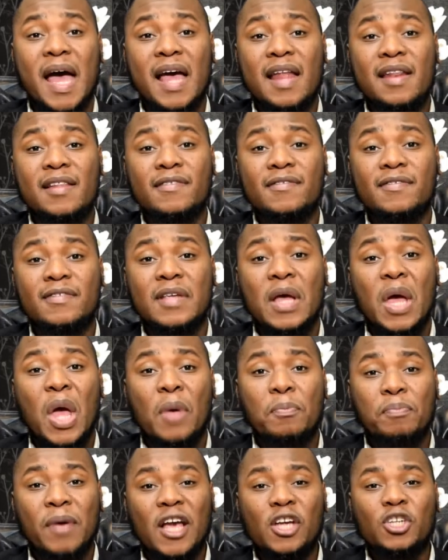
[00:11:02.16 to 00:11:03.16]
men's
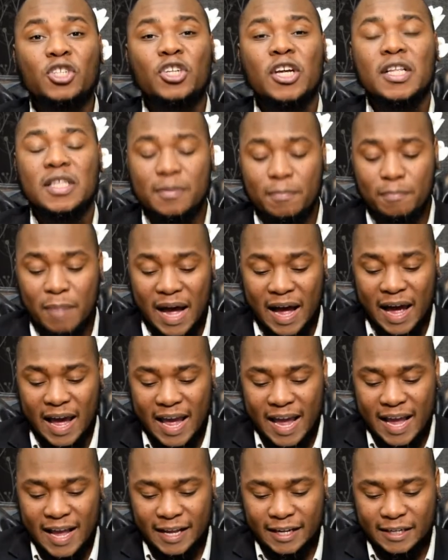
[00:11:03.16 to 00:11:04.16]
patience
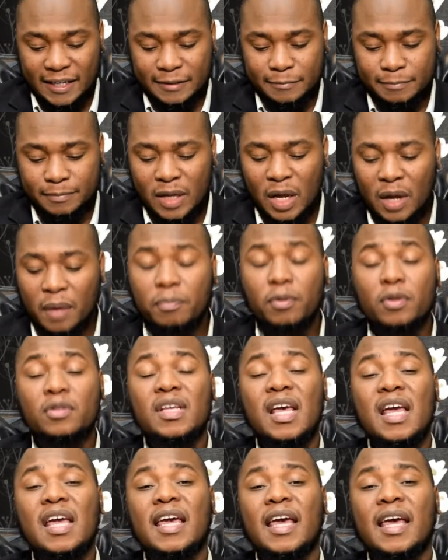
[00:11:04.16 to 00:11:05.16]
by
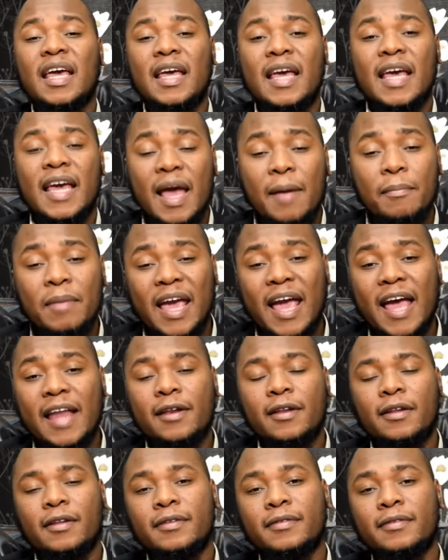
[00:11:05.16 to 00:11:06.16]
putting him
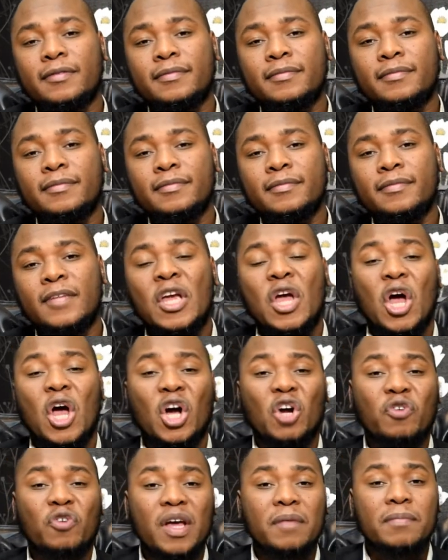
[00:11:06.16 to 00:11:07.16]
in
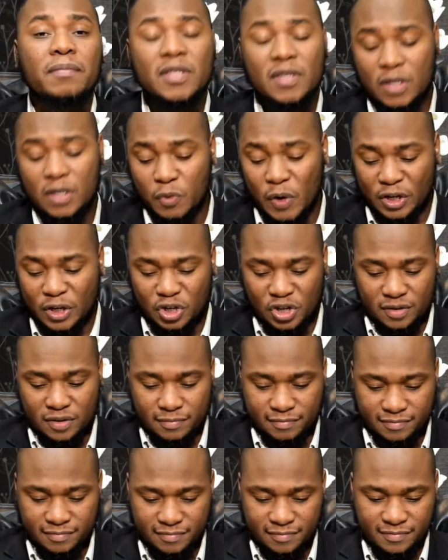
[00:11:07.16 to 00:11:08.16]
grim
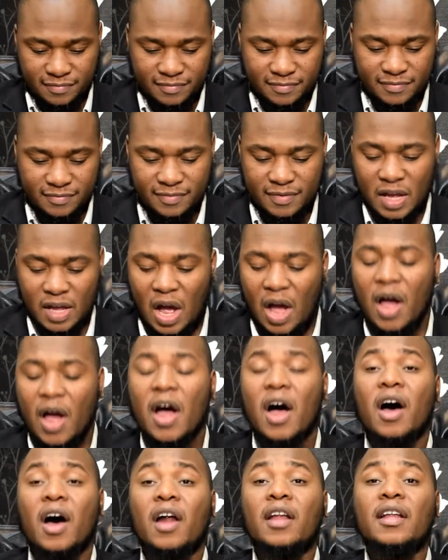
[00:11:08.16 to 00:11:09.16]
situation.
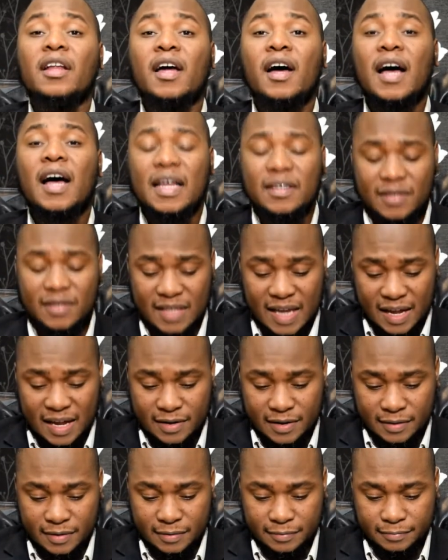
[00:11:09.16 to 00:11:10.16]
Allah has
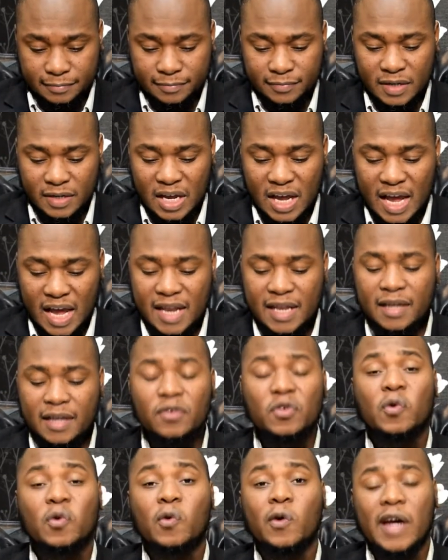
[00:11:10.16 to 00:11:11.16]
said in
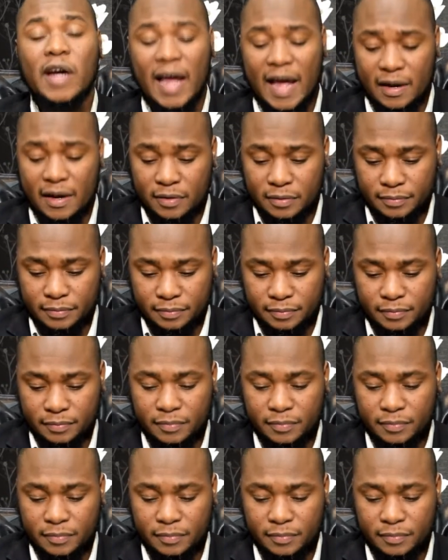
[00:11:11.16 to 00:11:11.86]
His Quran,